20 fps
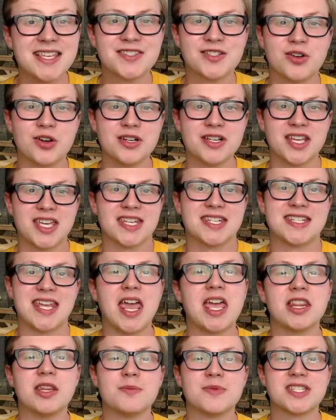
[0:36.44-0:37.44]
couldn't
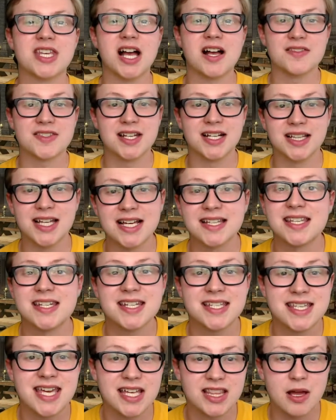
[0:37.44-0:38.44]
contain themselves and elected to
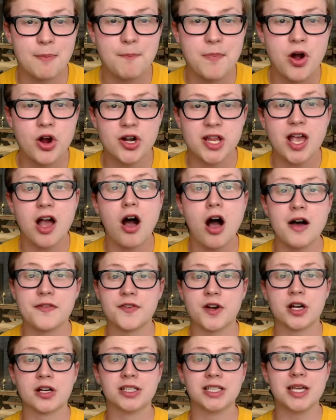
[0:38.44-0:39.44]
kick the party off
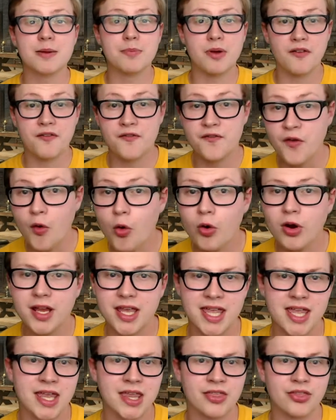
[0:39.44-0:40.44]
early before
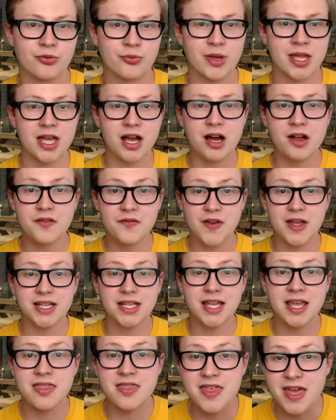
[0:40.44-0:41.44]
E3,
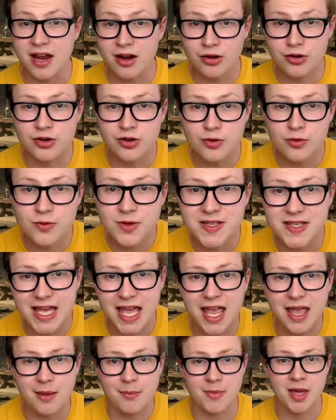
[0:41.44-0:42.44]
unveiling their new game.